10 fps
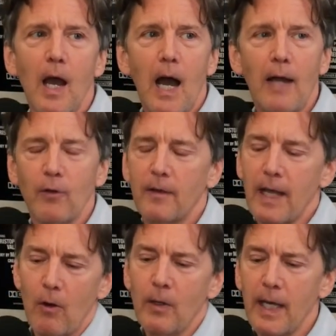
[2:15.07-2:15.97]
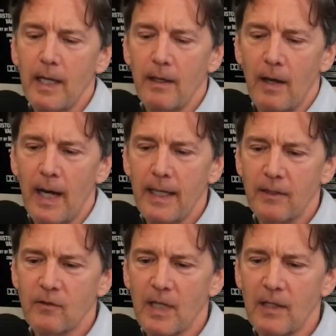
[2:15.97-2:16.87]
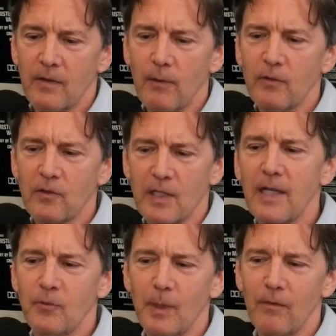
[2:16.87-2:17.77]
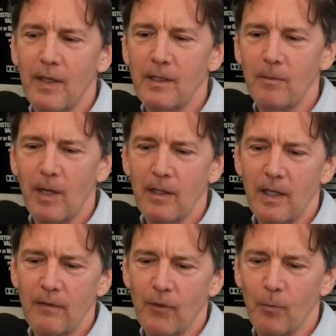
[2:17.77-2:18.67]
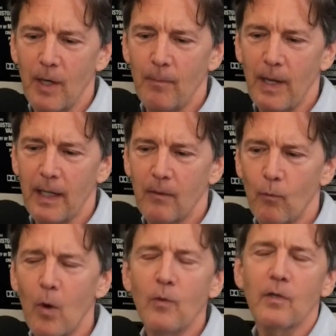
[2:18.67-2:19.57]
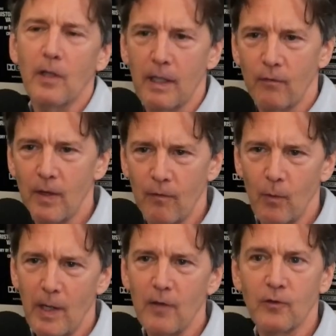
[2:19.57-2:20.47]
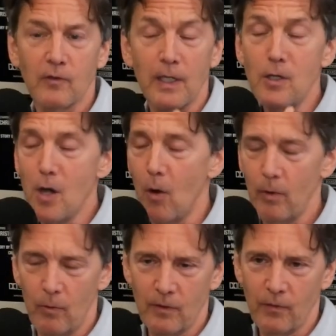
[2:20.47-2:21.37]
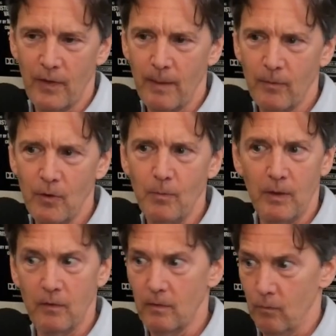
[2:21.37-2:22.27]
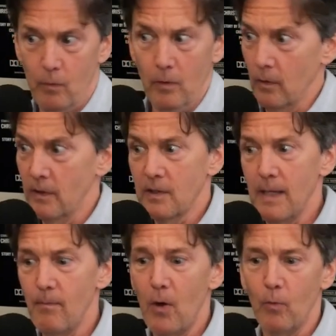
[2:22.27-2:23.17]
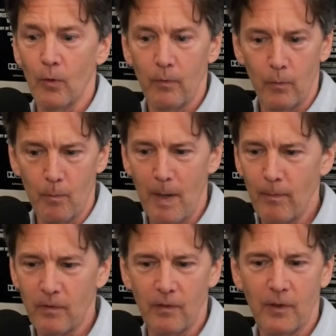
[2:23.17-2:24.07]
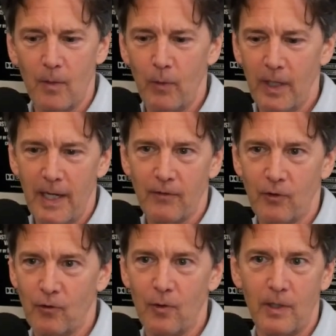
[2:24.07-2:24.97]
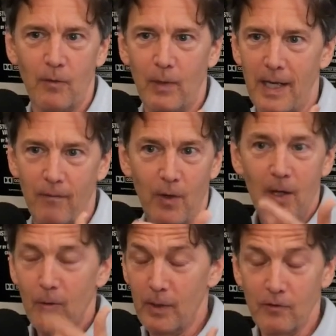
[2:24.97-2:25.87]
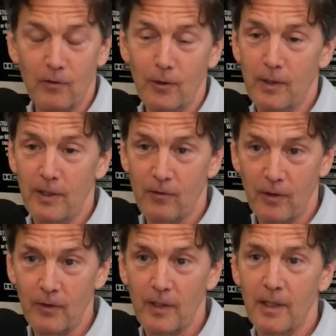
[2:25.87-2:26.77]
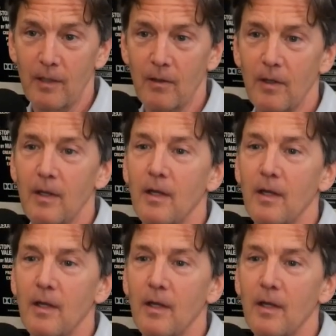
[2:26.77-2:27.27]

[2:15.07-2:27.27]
I thought that, okay, that was a seismic event in my life, the Brat Pack. What was it like for everyone else? Because I know it was for them too, because we were in the same boat. We're members of a club we didn't ask to join, and we can just look at each other and kind of go,